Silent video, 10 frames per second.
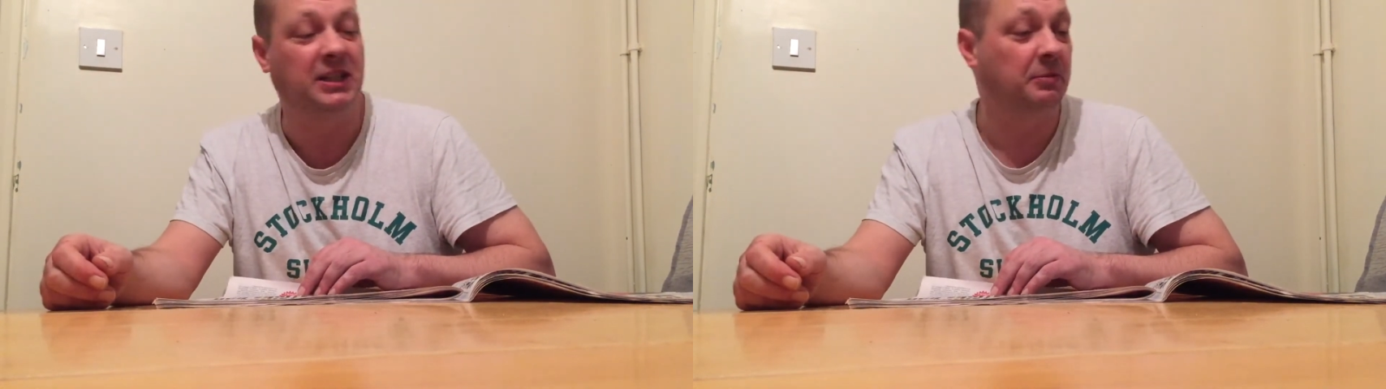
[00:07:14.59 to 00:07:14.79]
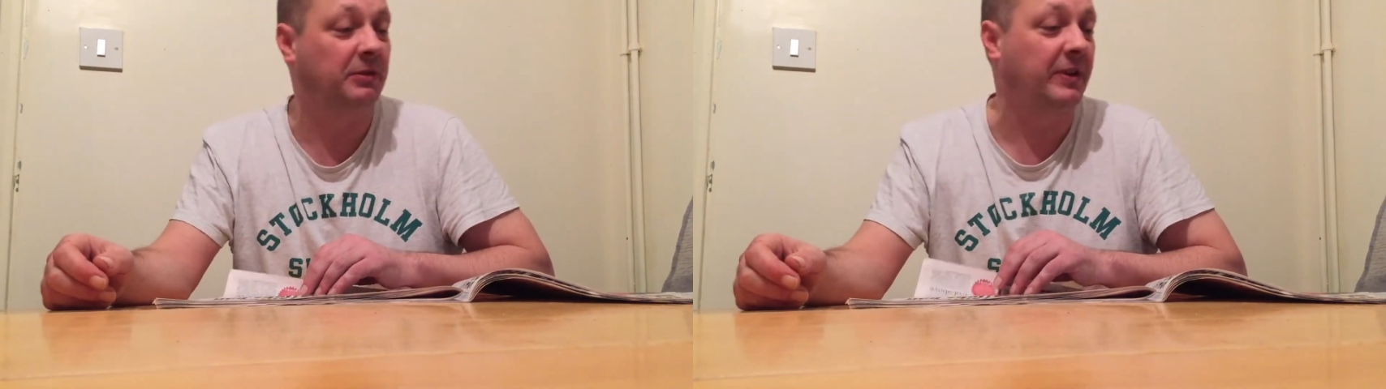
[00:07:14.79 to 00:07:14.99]

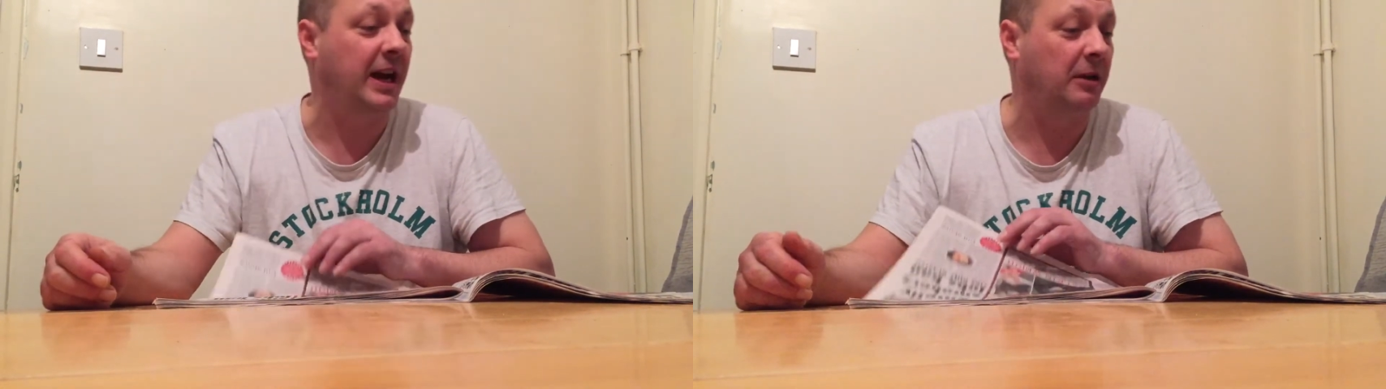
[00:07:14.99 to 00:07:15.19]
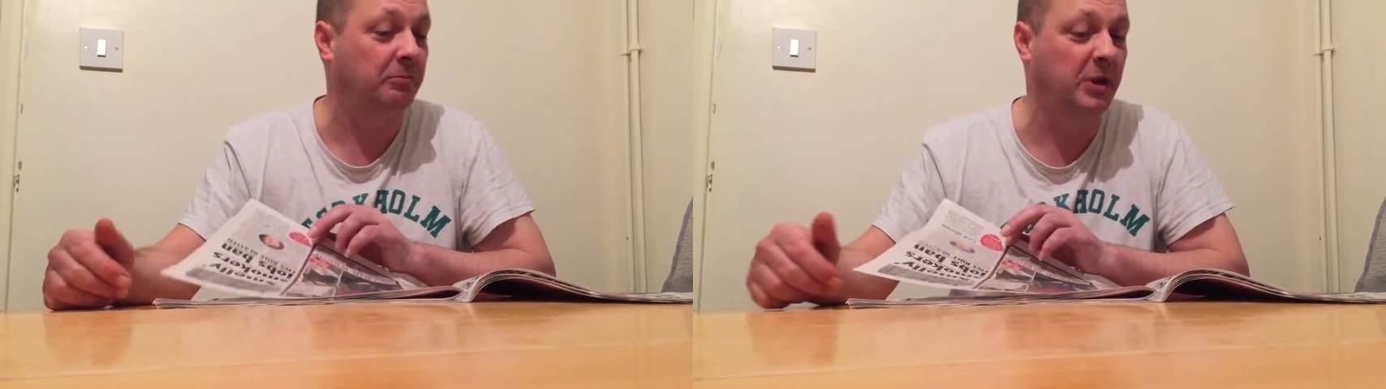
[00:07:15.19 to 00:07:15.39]
To be
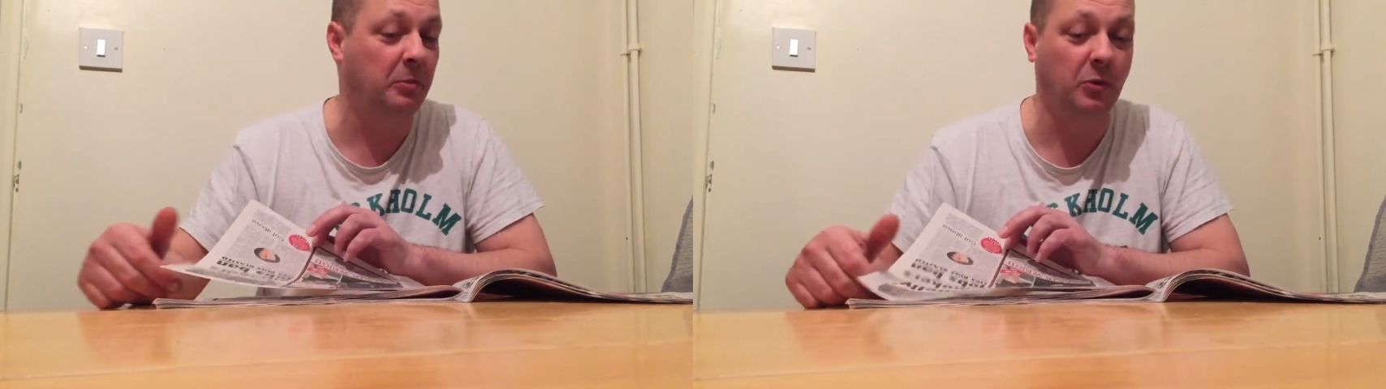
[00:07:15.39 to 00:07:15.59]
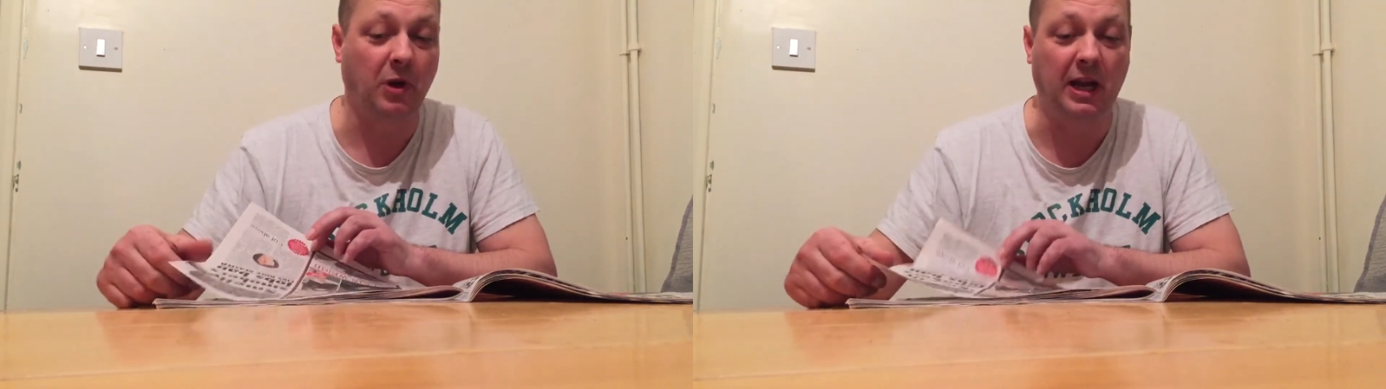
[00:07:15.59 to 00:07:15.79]
fair,
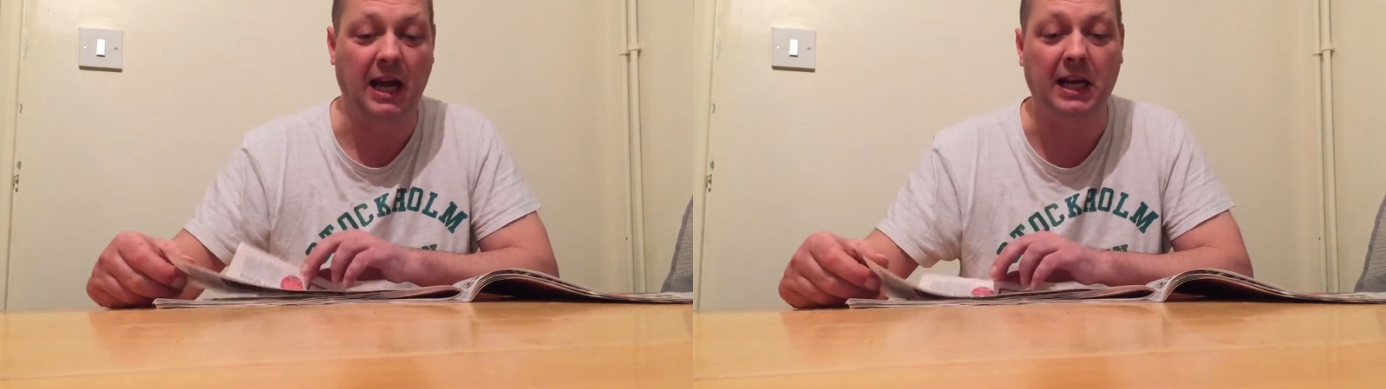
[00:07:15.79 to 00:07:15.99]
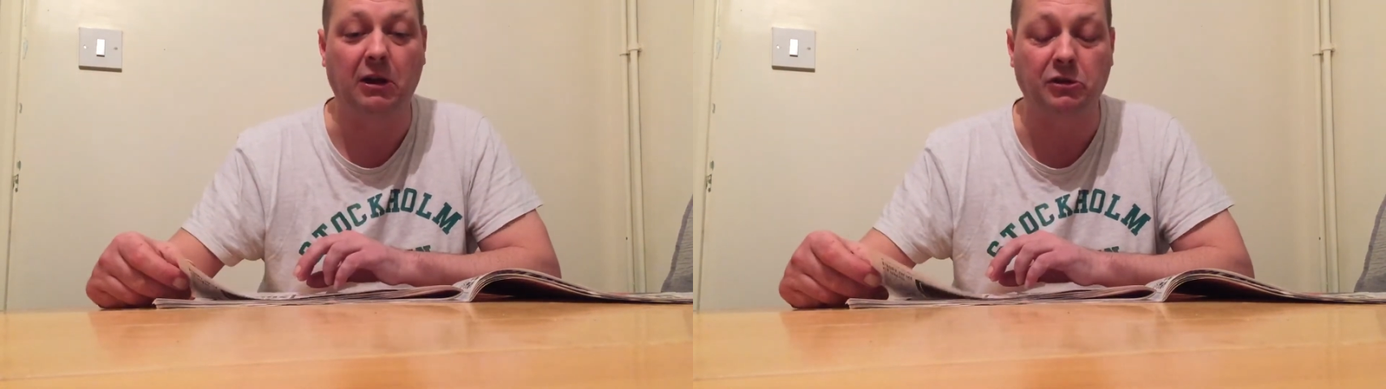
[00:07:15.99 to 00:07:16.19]
people like
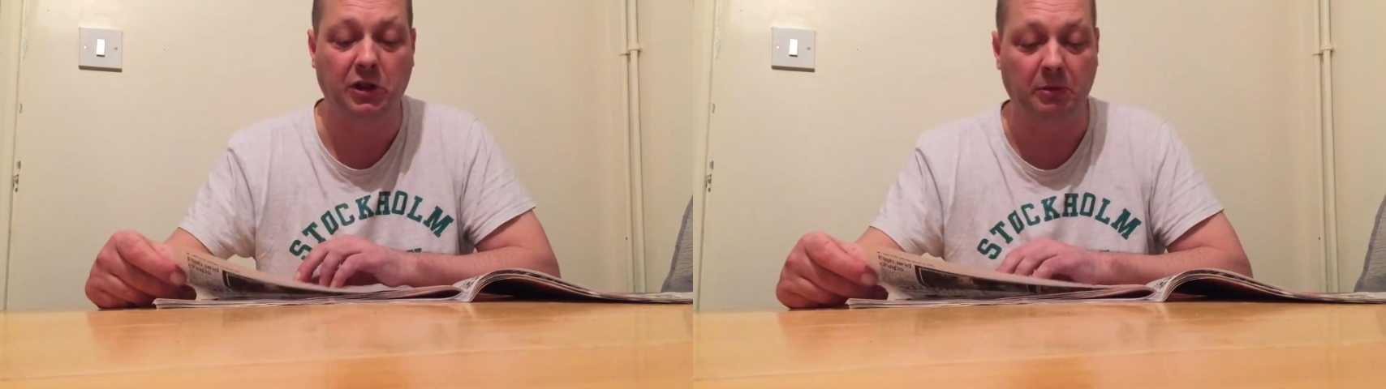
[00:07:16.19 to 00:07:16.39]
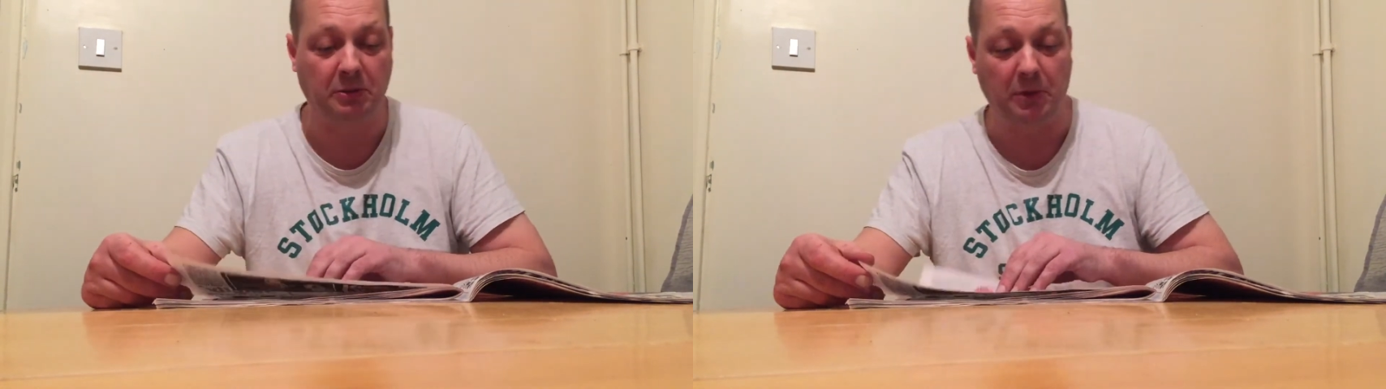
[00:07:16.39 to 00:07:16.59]
that, they got
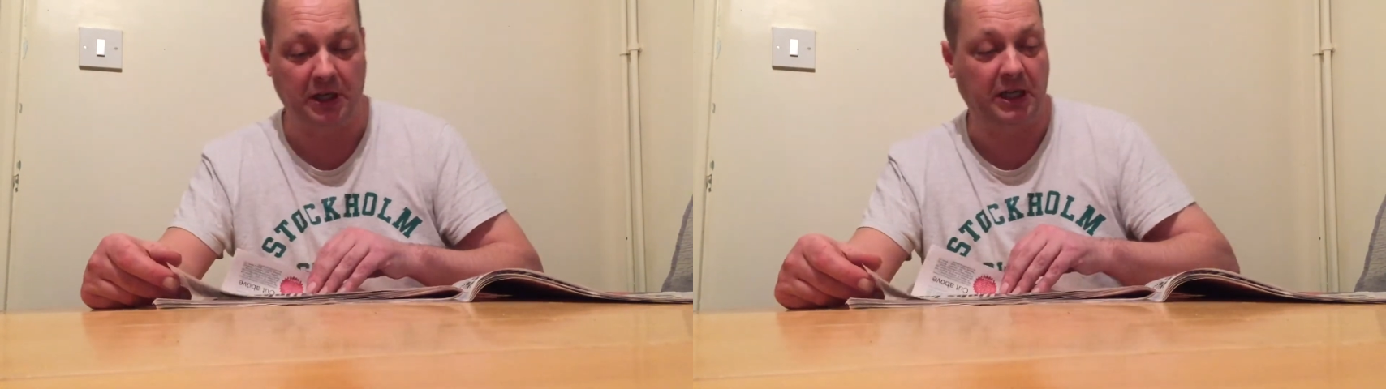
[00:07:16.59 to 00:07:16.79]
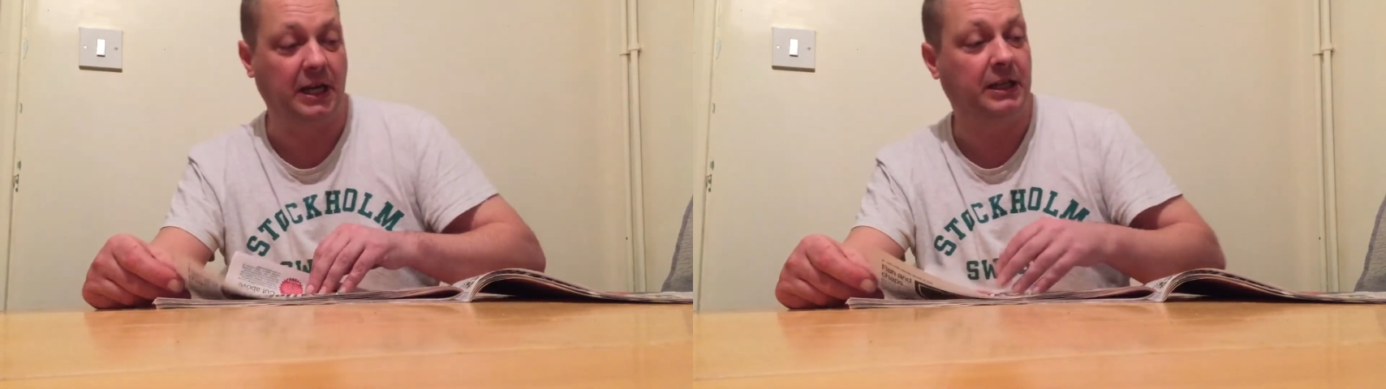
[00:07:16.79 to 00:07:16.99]
too much
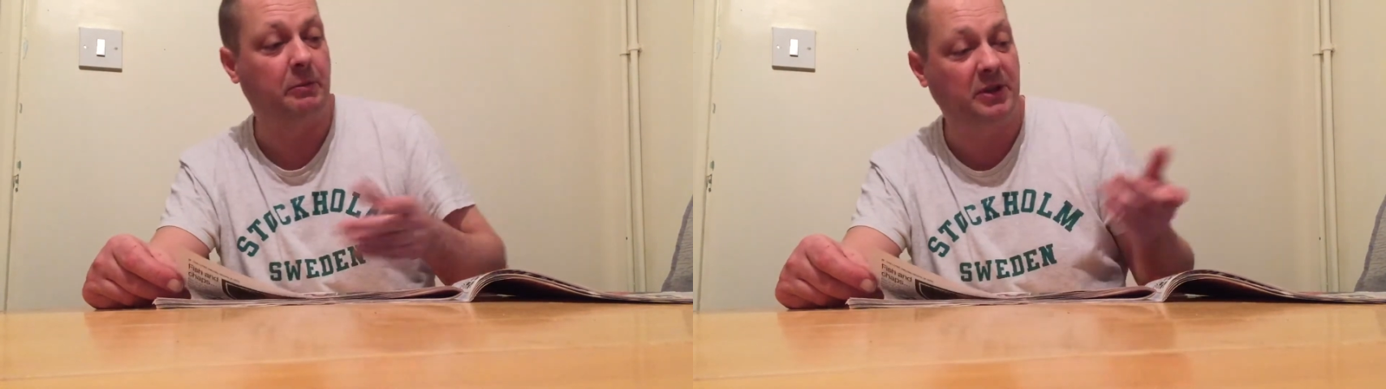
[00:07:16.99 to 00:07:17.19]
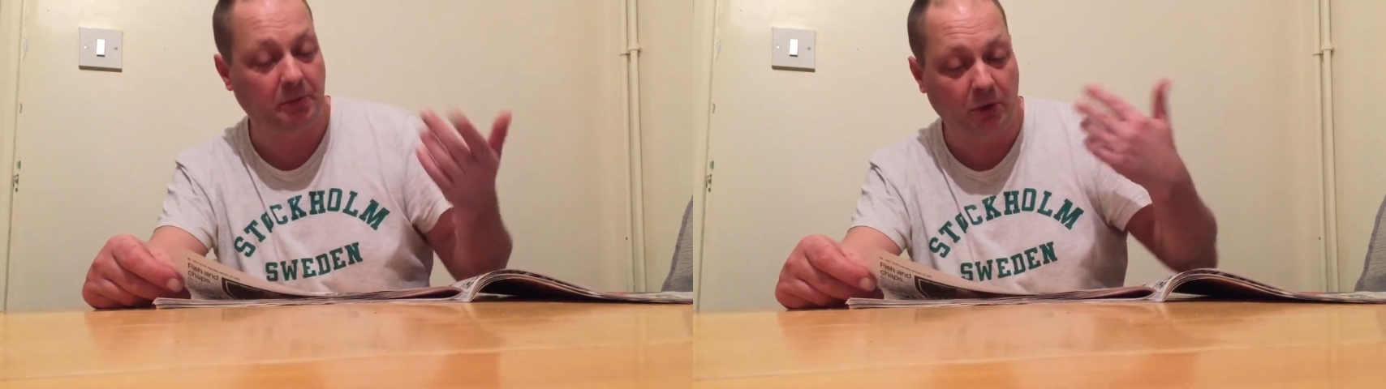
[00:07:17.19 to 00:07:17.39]
money. Yeah, give
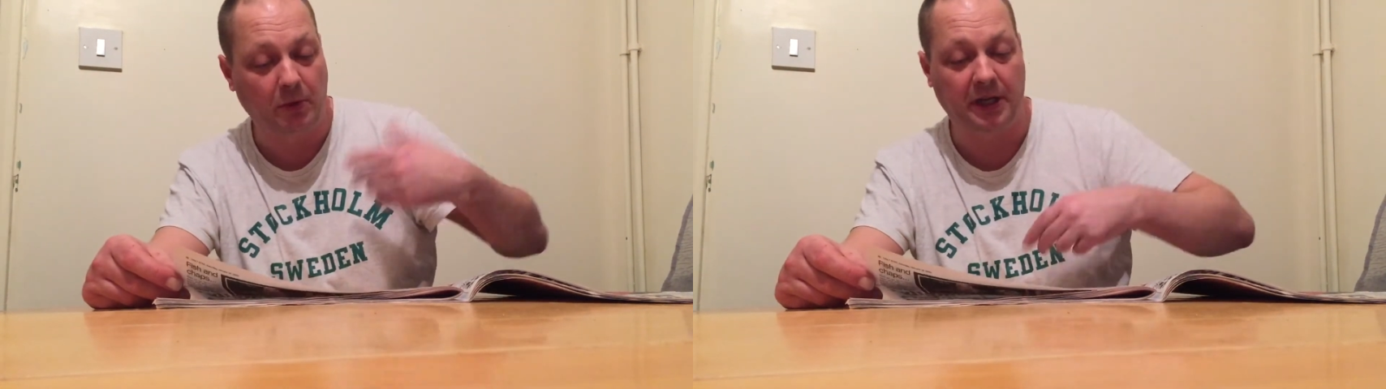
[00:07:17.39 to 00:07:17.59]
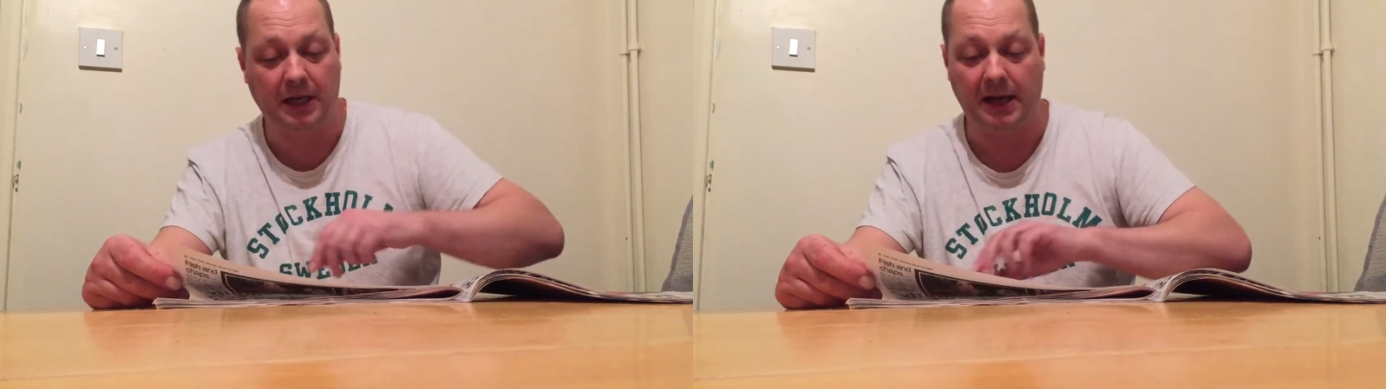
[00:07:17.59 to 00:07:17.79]
me some of your
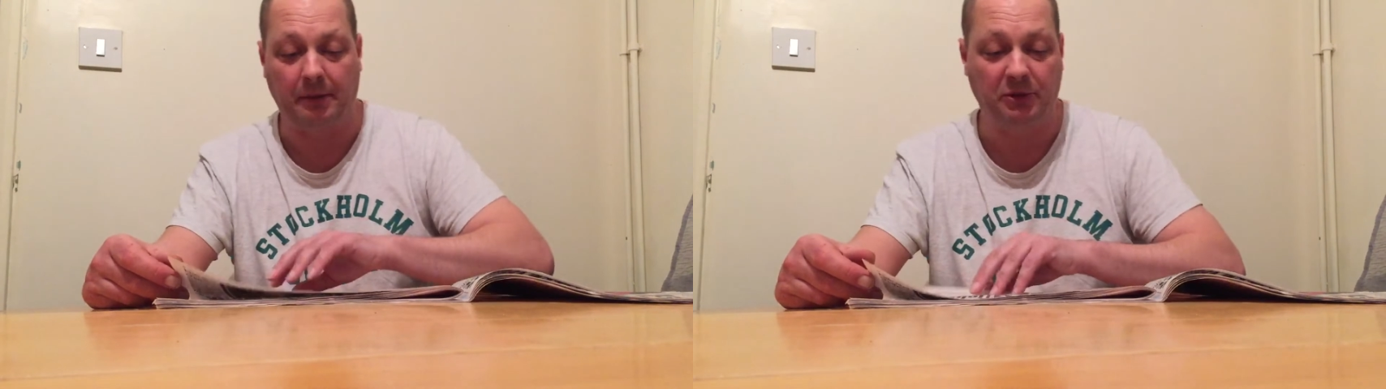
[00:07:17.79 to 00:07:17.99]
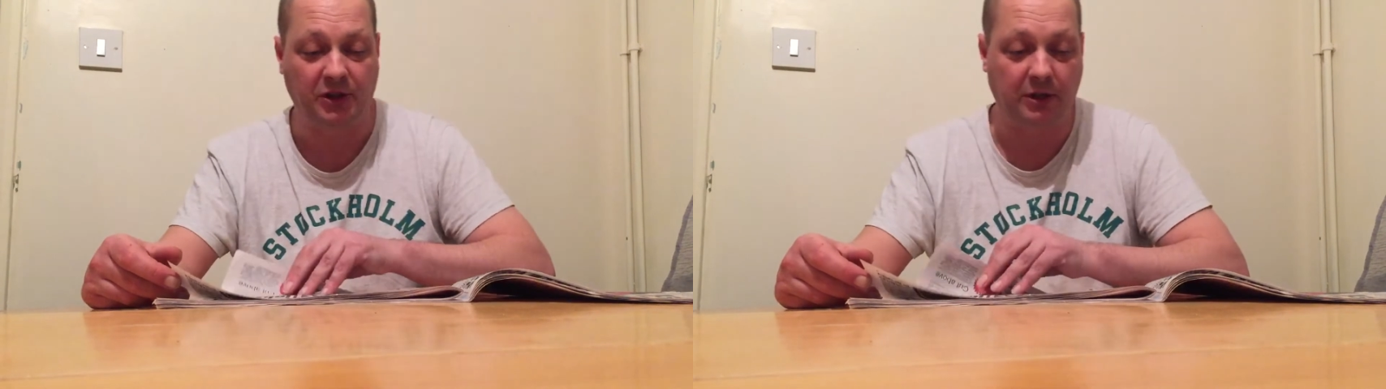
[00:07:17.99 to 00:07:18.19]
money then,
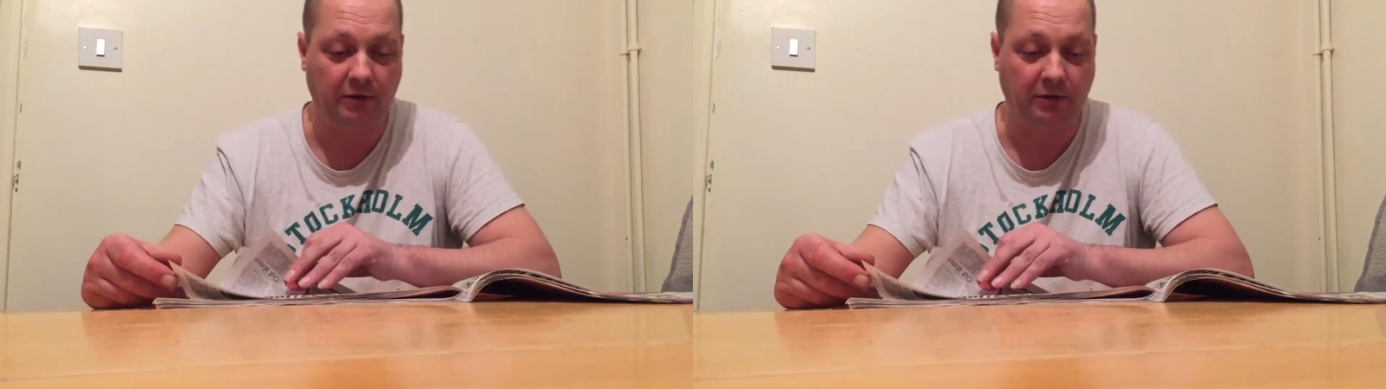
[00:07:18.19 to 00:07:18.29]
Hamster.